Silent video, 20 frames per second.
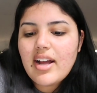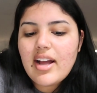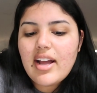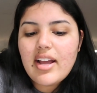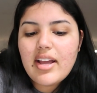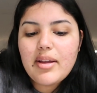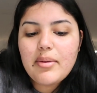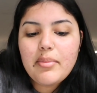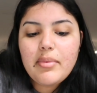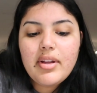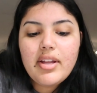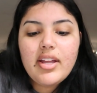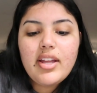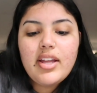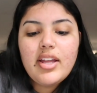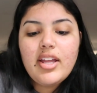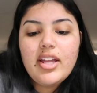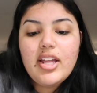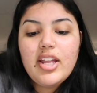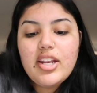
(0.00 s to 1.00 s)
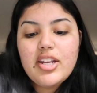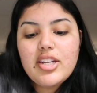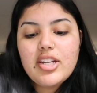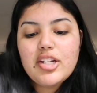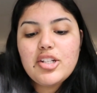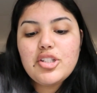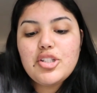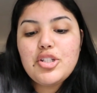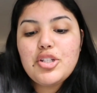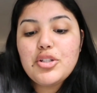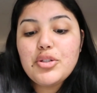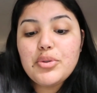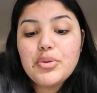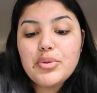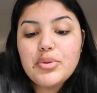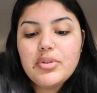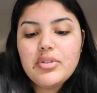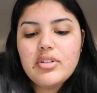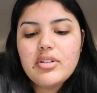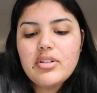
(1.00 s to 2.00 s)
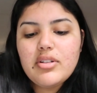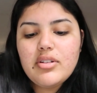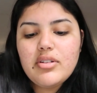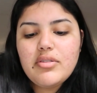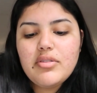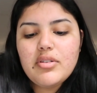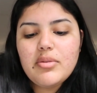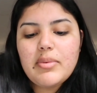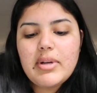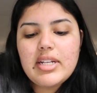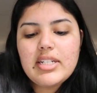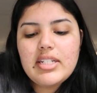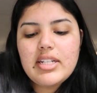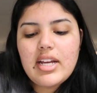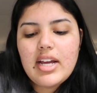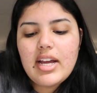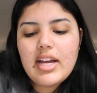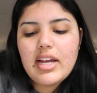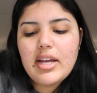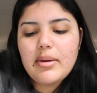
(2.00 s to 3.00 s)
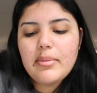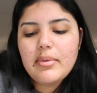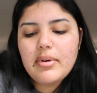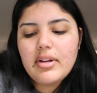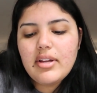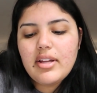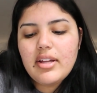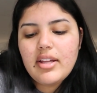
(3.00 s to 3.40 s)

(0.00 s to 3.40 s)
I'm not due for my time